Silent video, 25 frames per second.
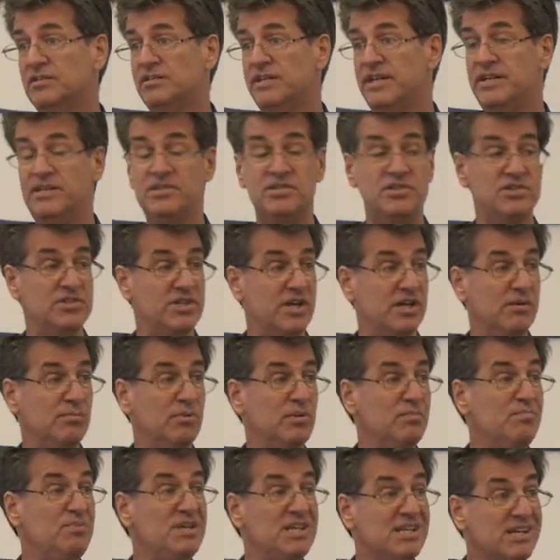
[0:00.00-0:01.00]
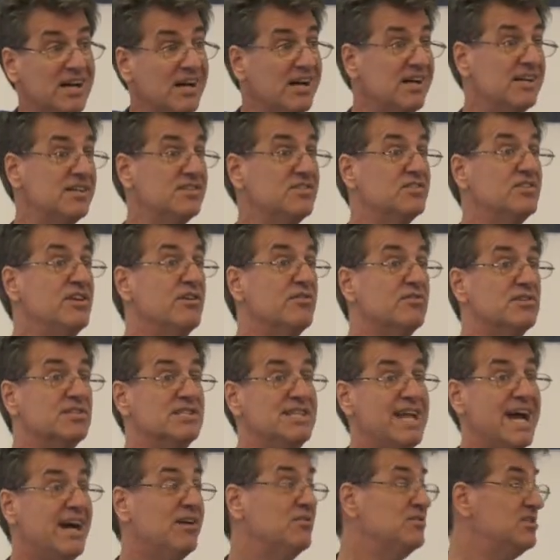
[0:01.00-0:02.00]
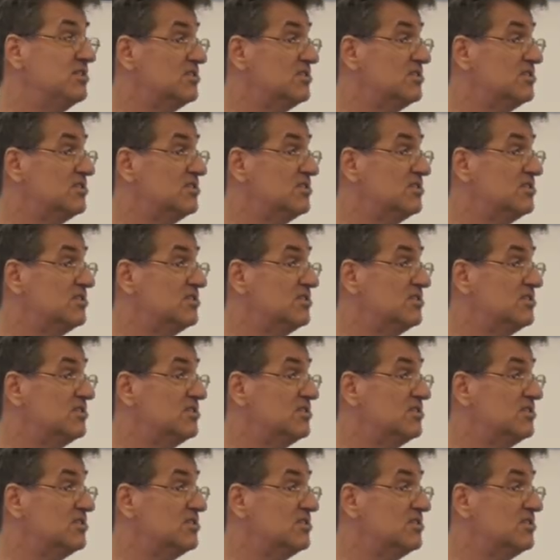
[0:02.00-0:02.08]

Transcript: ladies and gentlemen, because there is now